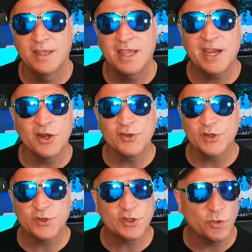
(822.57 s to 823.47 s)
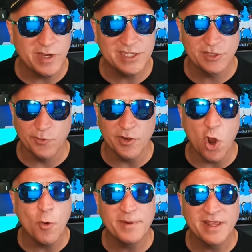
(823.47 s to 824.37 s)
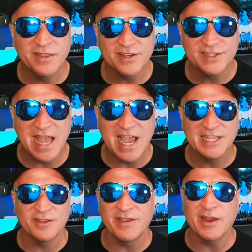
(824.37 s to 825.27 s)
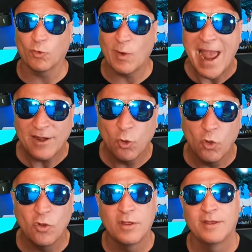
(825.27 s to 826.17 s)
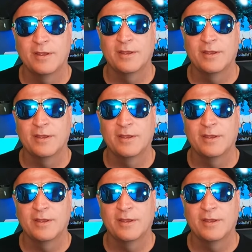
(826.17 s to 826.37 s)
It can also squeeze through an opening the size of a rat hole,